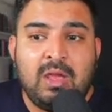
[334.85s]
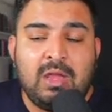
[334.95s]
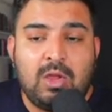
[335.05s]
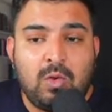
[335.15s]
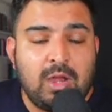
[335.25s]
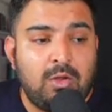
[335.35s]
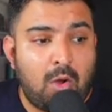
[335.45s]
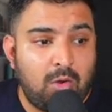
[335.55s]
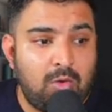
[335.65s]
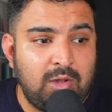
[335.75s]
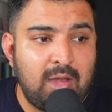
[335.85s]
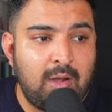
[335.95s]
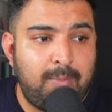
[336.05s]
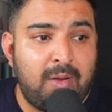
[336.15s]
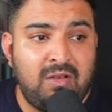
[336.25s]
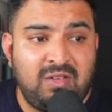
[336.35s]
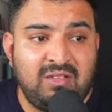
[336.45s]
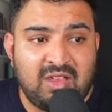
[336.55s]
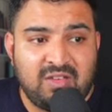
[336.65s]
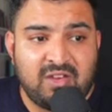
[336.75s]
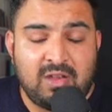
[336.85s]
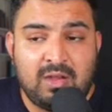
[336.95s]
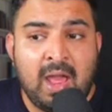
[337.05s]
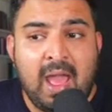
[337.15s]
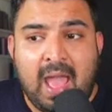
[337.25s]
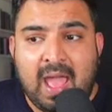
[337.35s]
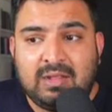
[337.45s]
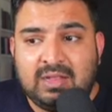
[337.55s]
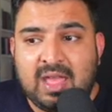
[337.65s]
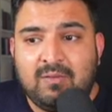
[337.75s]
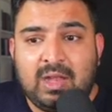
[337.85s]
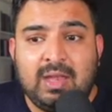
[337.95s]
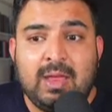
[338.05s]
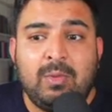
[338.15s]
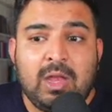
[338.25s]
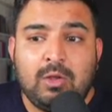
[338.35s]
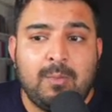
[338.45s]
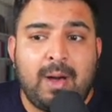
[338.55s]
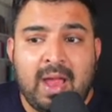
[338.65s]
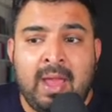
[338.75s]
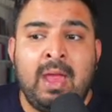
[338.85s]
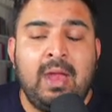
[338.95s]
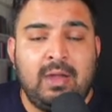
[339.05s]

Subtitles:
You can talk to their purchase agent and they will enable you to buy